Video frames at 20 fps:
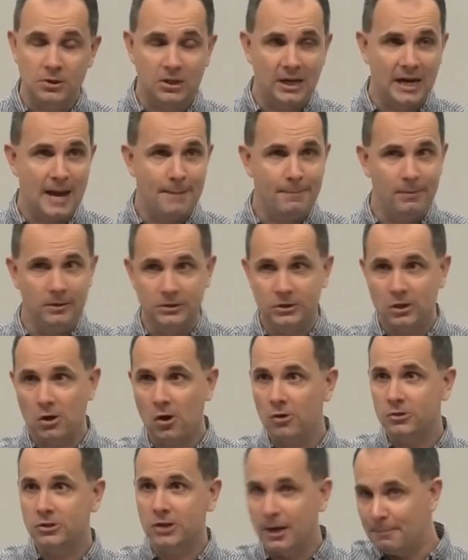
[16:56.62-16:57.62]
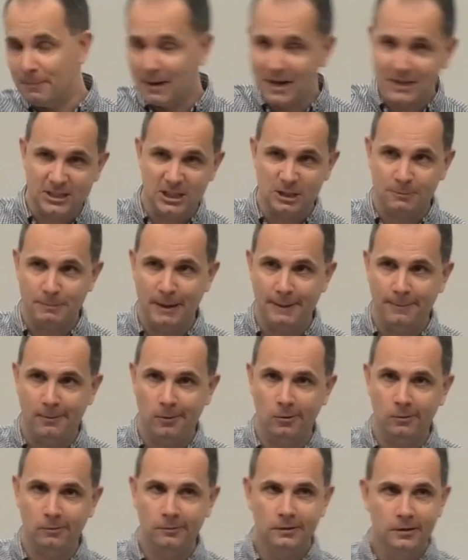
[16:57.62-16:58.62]
what's going to happen? Is God going to bless his
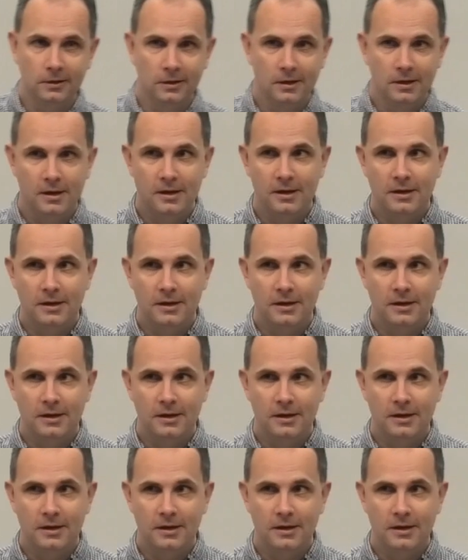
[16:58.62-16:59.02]
people,